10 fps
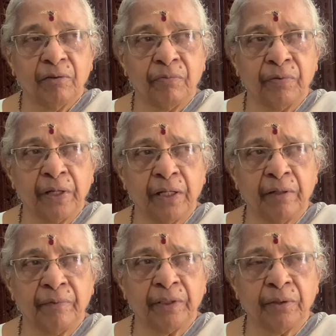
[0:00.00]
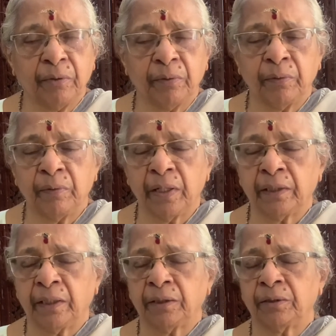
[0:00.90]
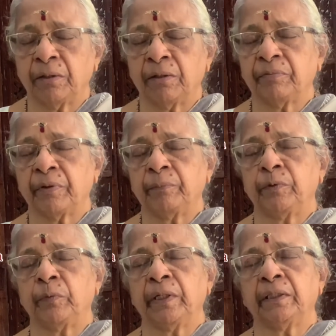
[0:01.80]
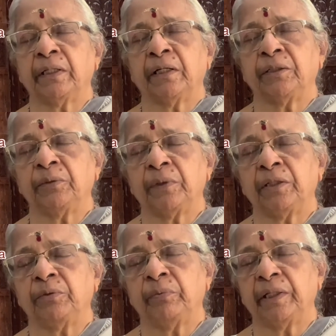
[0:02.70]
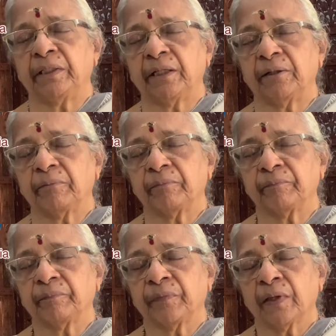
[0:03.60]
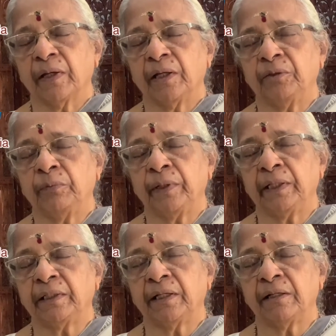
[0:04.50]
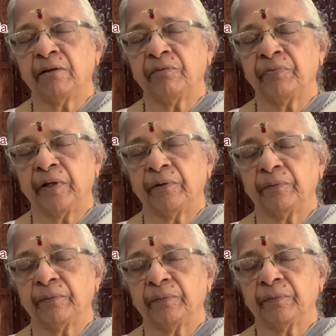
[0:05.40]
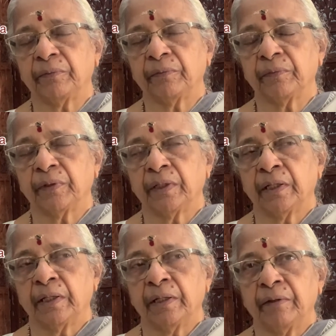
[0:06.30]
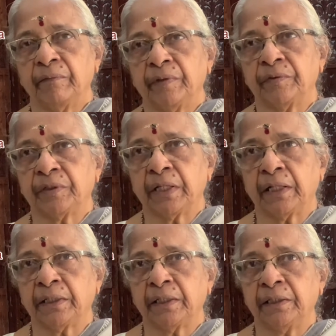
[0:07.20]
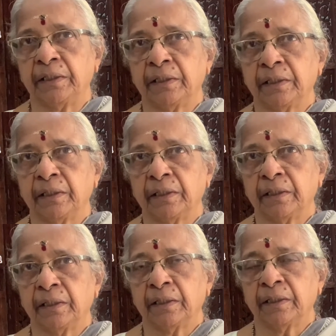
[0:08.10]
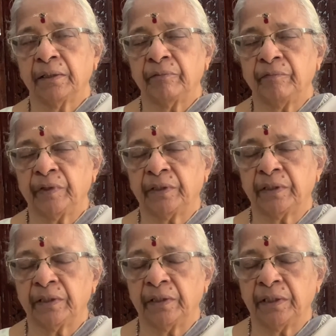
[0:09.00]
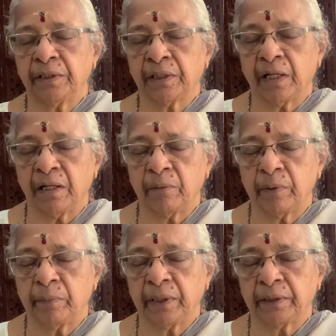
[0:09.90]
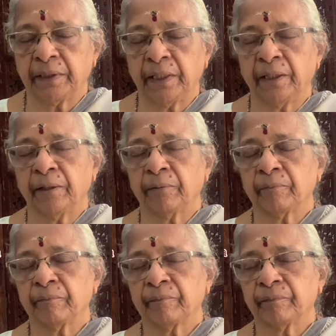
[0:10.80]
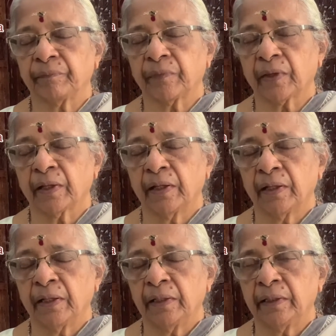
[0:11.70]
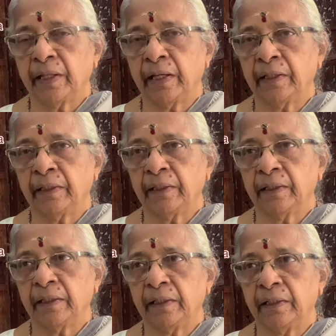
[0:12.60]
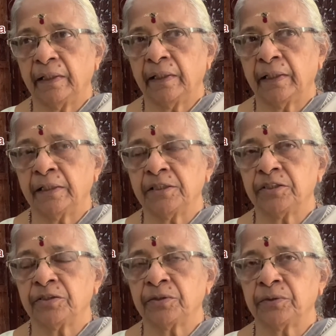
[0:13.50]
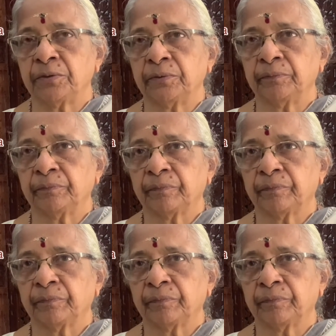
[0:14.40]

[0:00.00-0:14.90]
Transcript: filled with no other thought from Dvaita to Advaita, Advaita of love. We started with Nishkama Bhakti, then learned to